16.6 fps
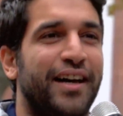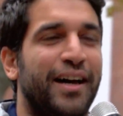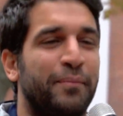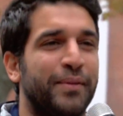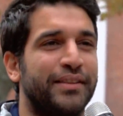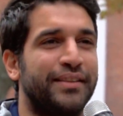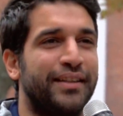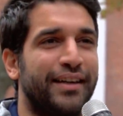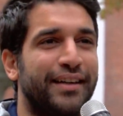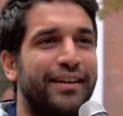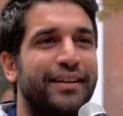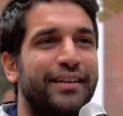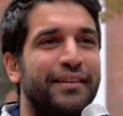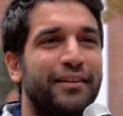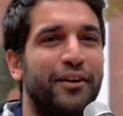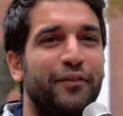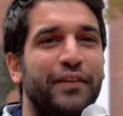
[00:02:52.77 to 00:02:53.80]
help us
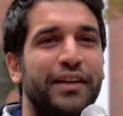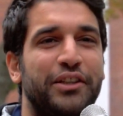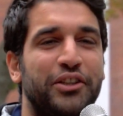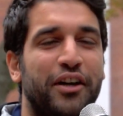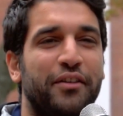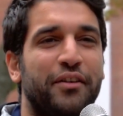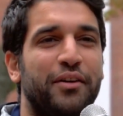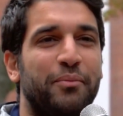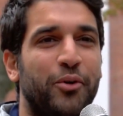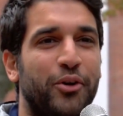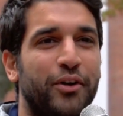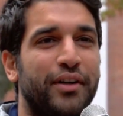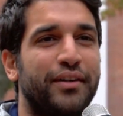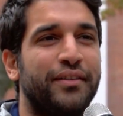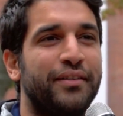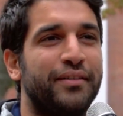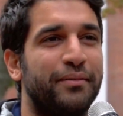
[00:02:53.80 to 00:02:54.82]
like love each other
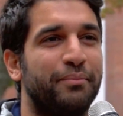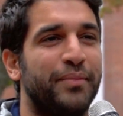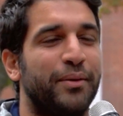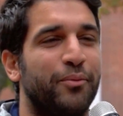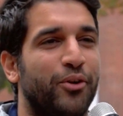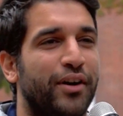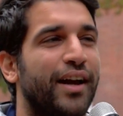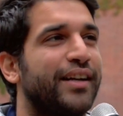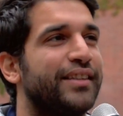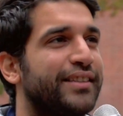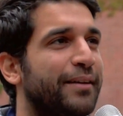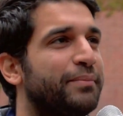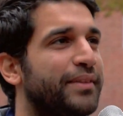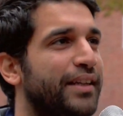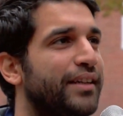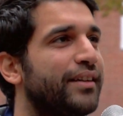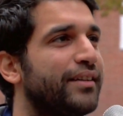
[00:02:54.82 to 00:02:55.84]
more, be more
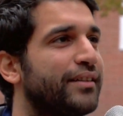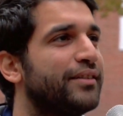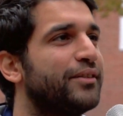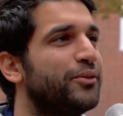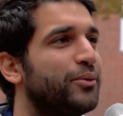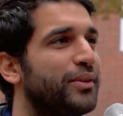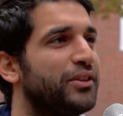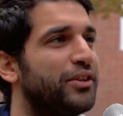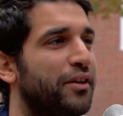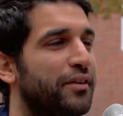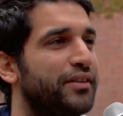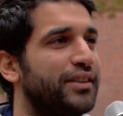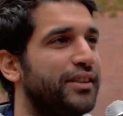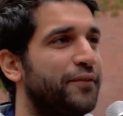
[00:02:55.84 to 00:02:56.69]
accepting to each other's